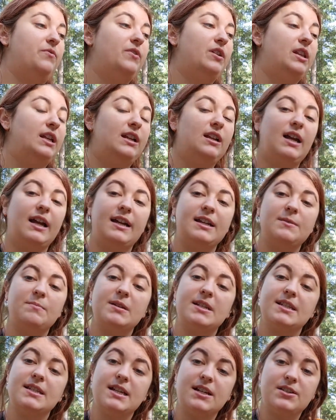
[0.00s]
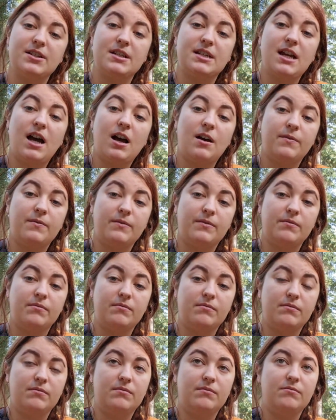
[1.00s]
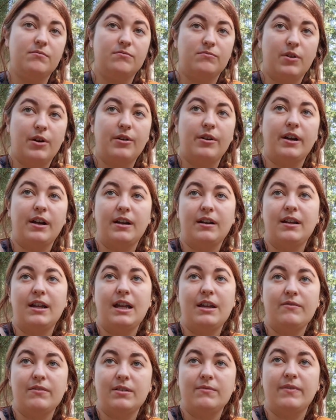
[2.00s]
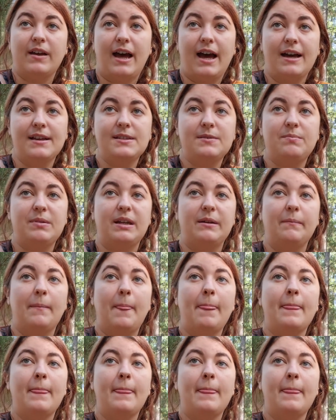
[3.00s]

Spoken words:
feeling like it's been such a tough road, even if it has been,